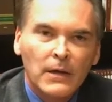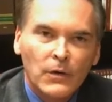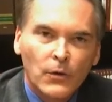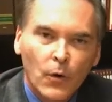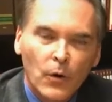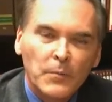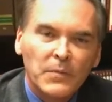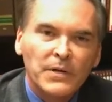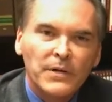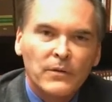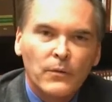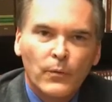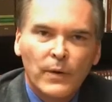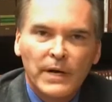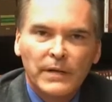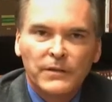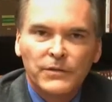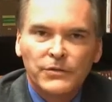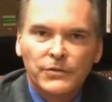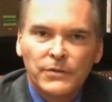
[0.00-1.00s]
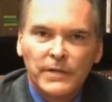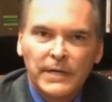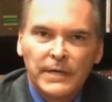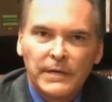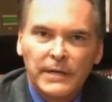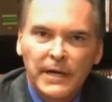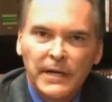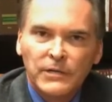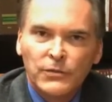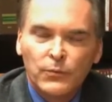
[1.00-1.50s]
Normally the way that you
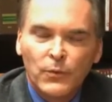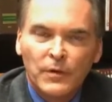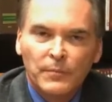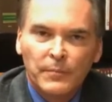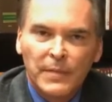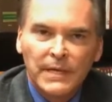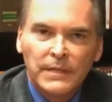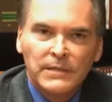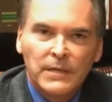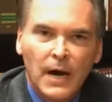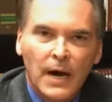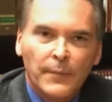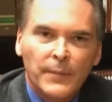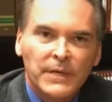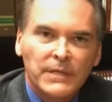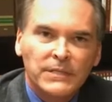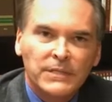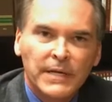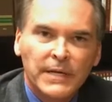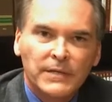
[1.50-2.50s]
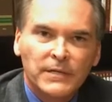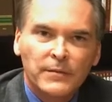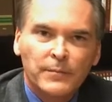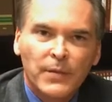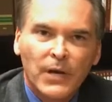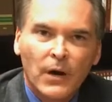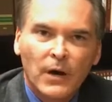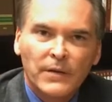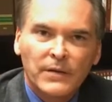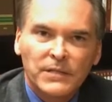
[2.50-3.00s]
get H-1B time
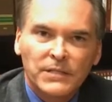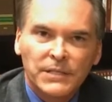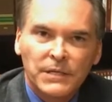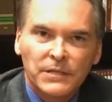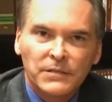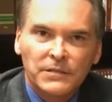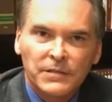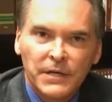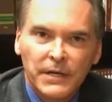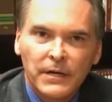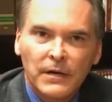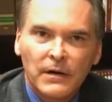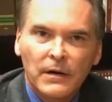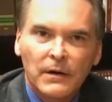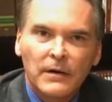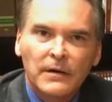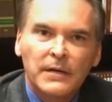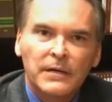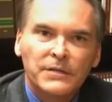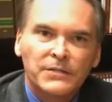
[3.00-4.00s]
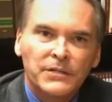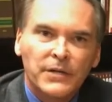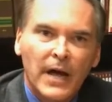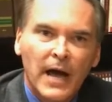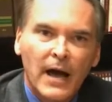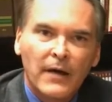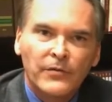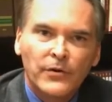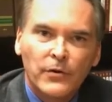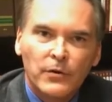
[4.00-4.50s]
extended beyond the 6th year is to
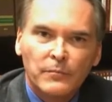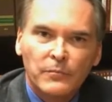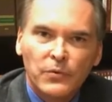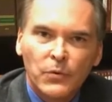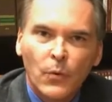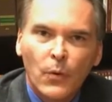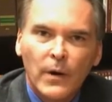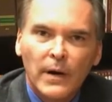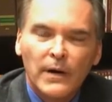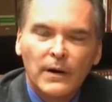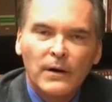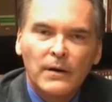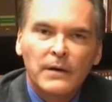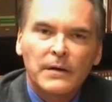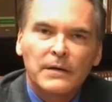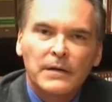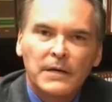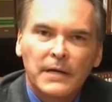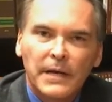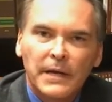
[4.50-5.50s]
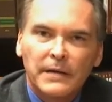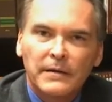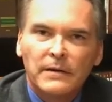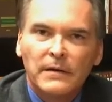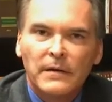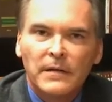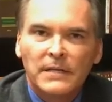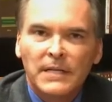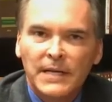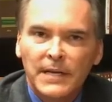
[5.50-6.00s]
have your employer get
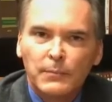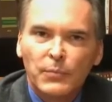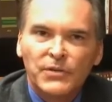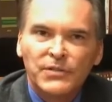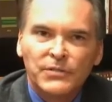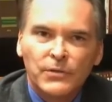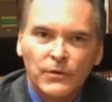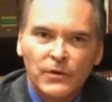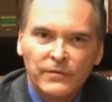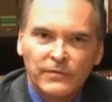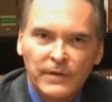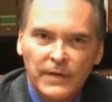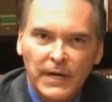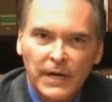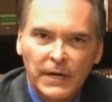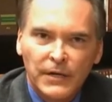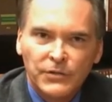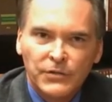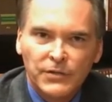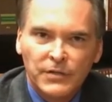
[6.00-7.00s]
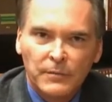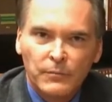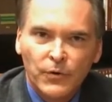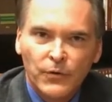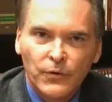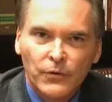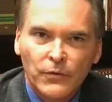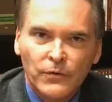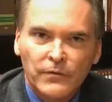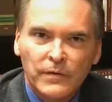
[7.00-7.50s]
a labor certification
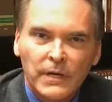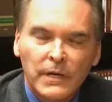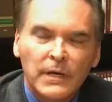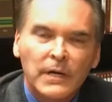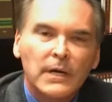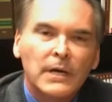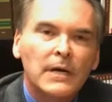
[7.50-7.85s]
approved.